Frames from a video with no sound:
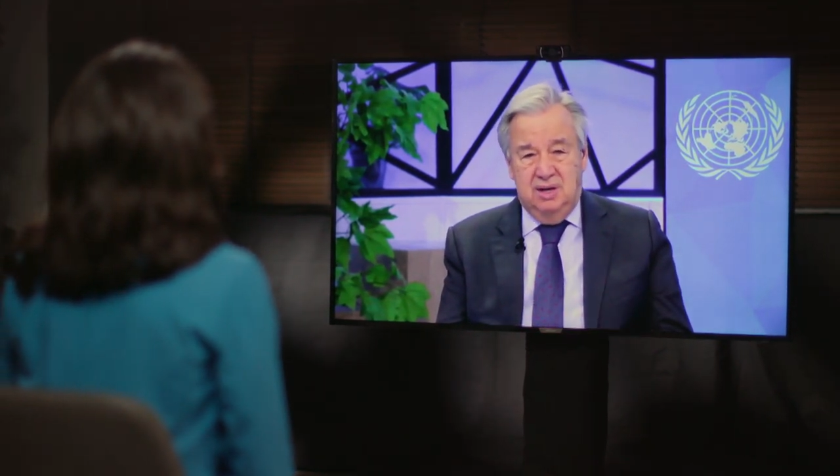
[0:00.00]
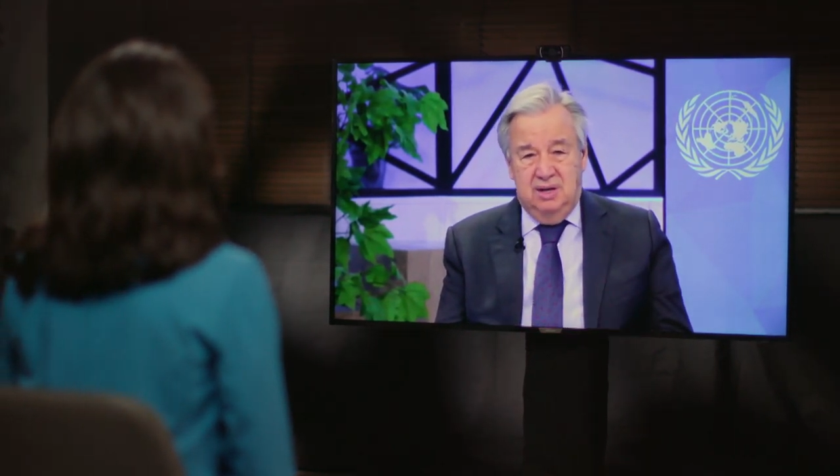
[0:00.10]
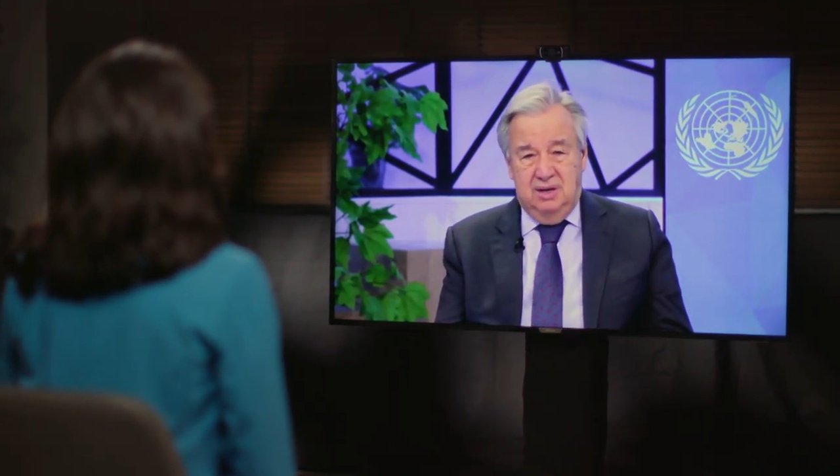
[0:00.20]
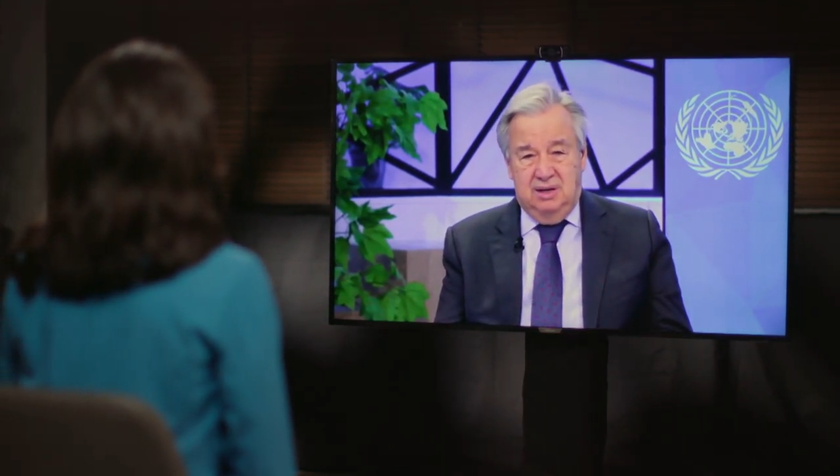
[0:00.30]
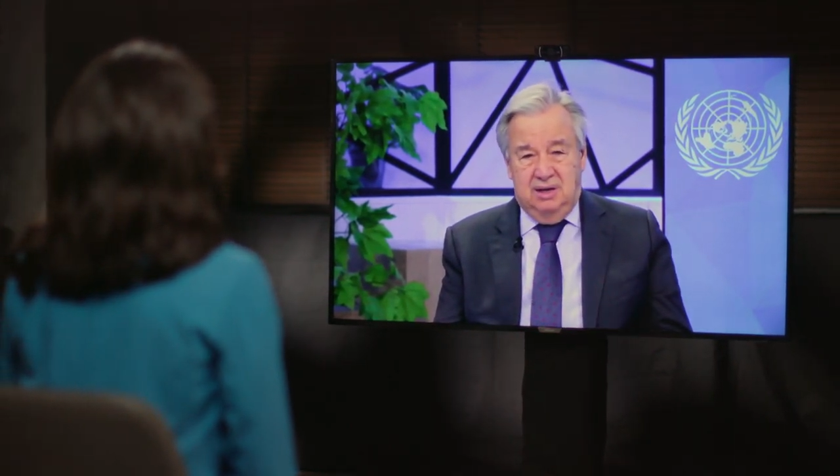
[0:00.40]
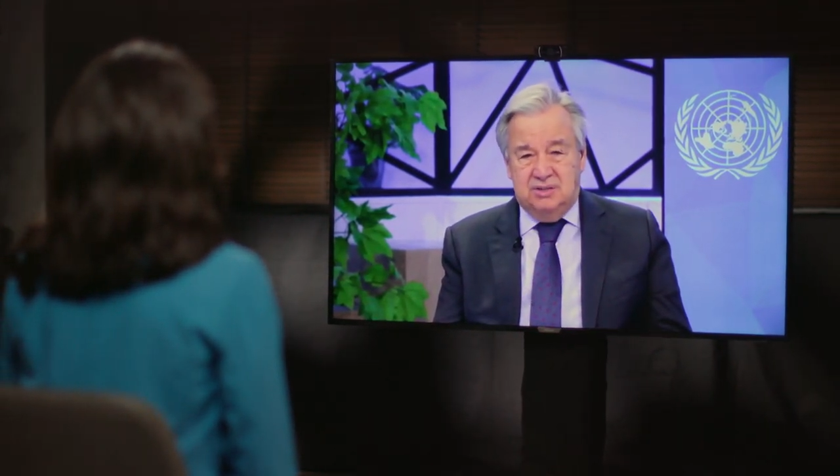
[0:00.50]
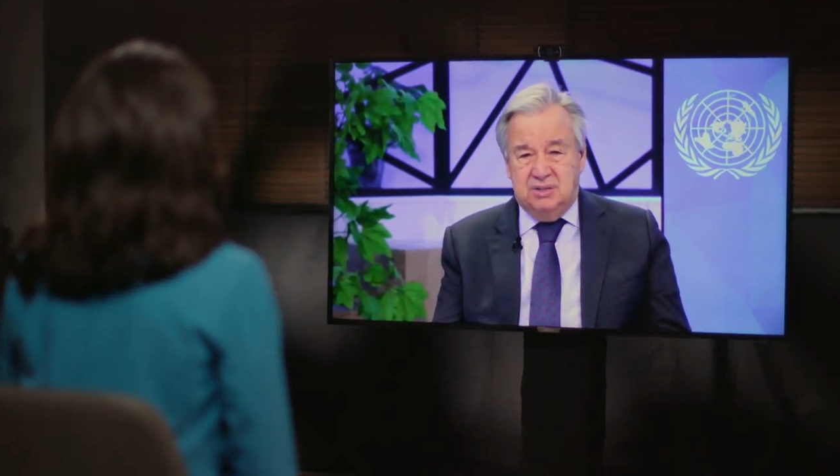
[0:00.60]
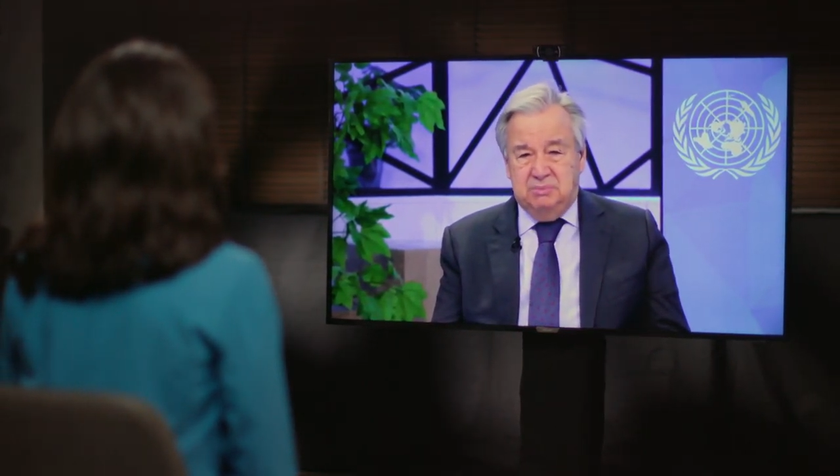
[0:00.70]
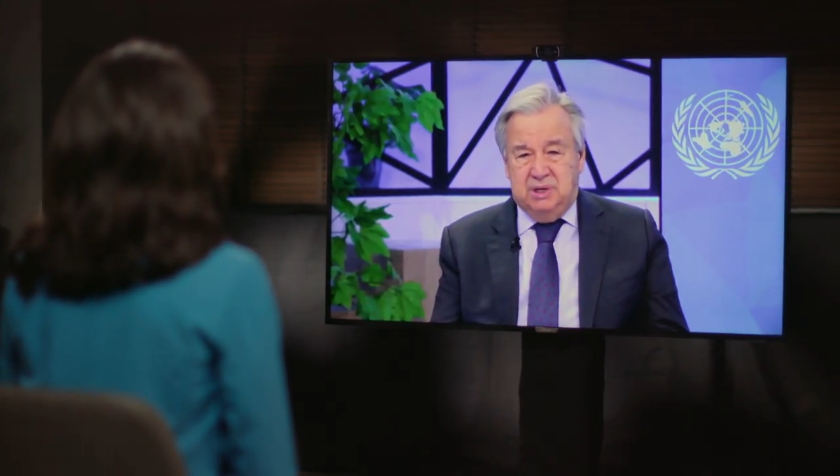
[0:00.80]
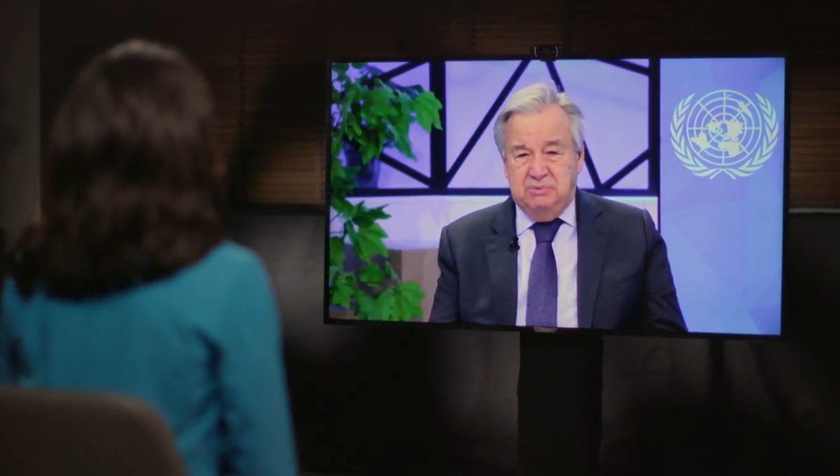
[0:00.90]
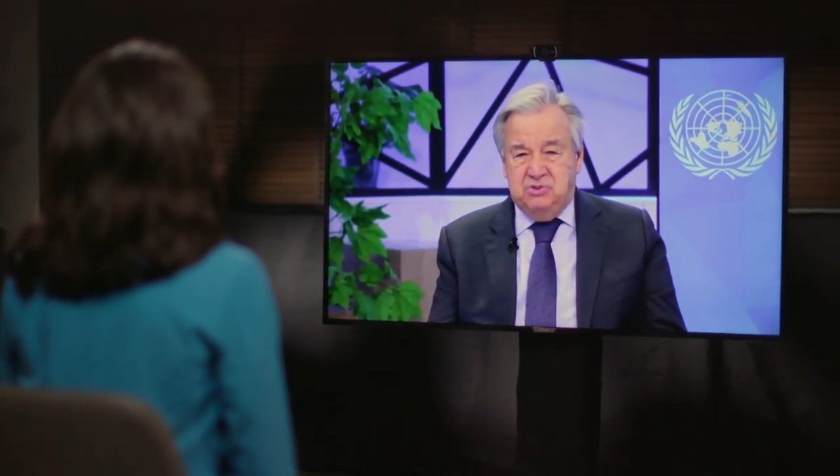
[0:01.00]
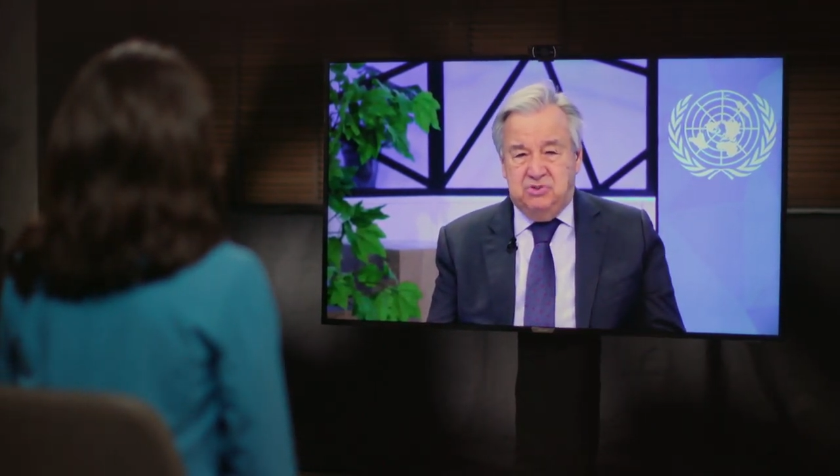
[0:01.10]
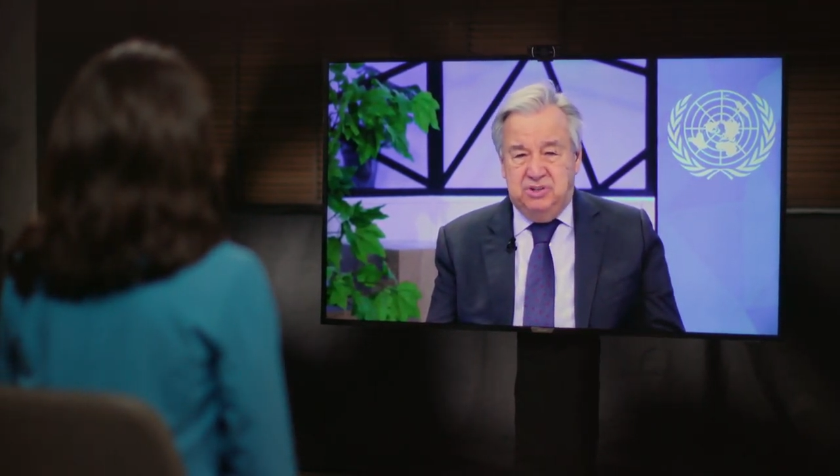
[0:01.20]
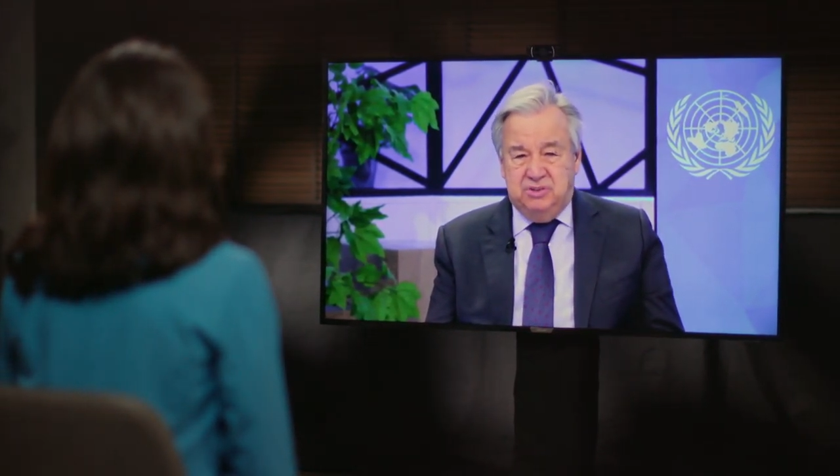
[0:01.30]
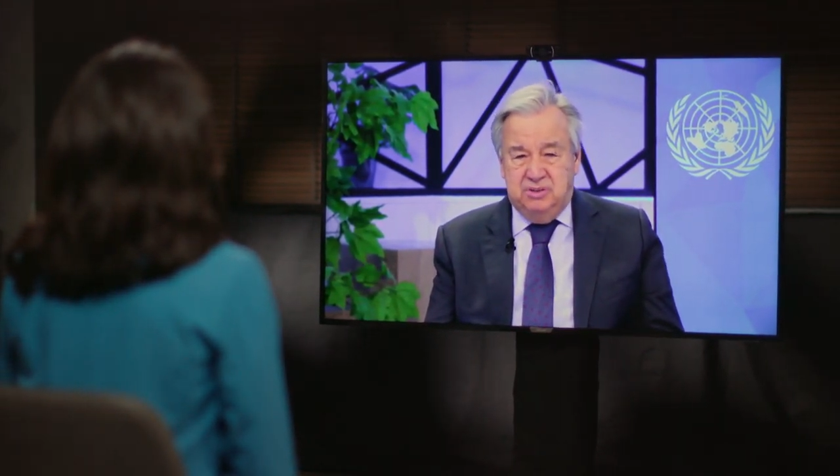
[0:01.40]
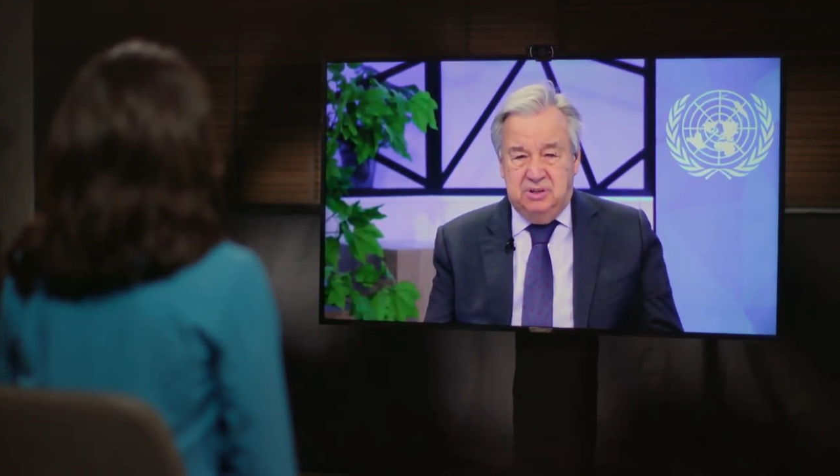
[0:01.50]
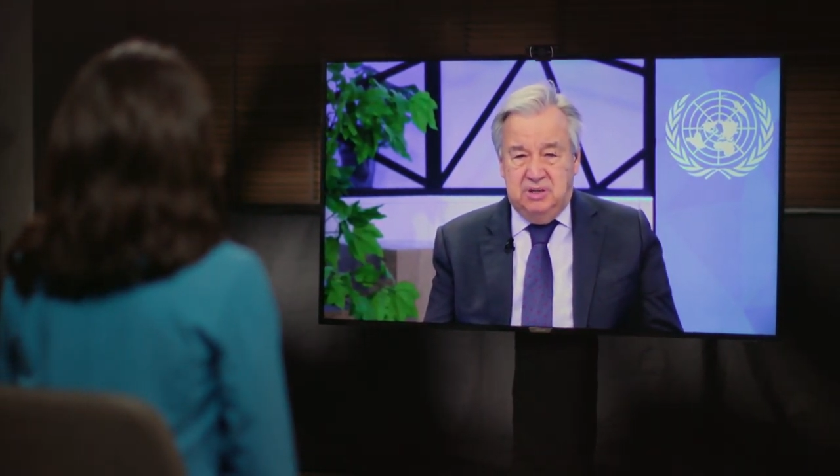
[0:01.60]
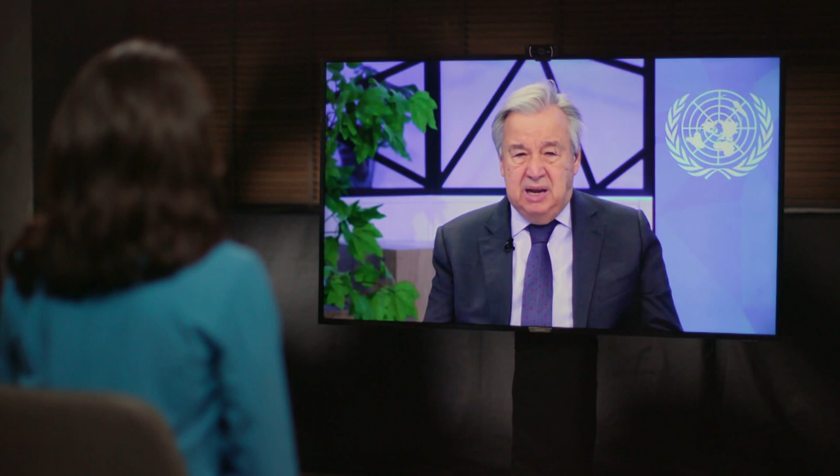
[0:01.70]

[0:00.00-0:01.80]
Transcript: are sometimes treated in an